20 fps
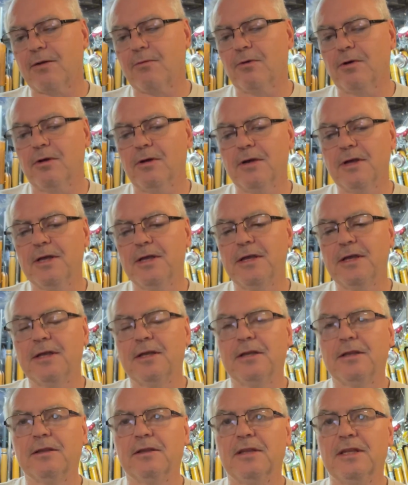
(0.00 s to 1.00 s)
Well,
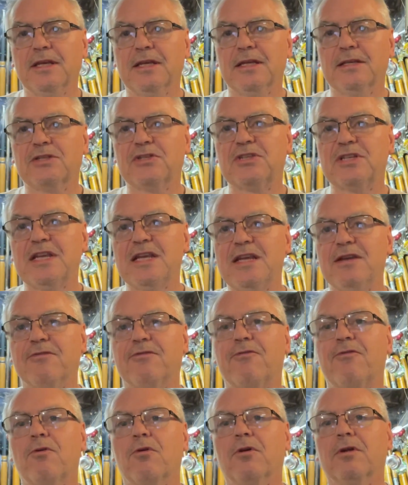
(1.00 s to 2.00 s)
the seat
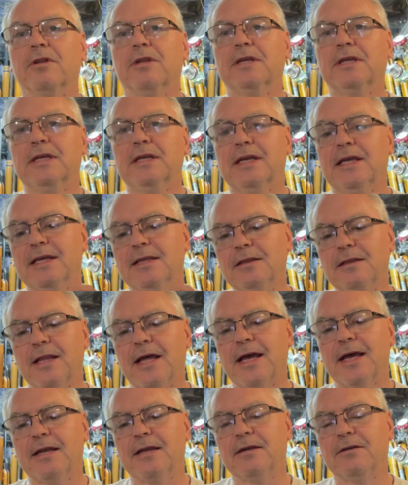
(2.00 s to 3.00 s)
for the
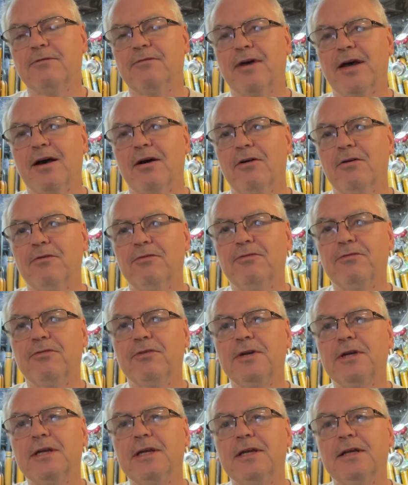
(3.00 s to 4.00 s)
inlet valve
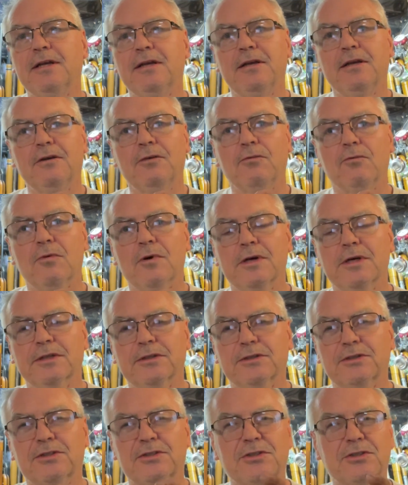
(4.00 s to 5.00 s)

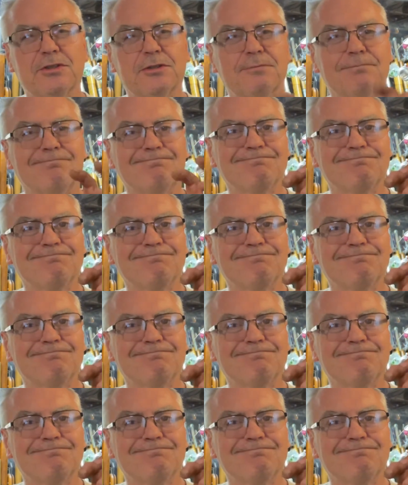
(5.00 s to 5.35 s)
was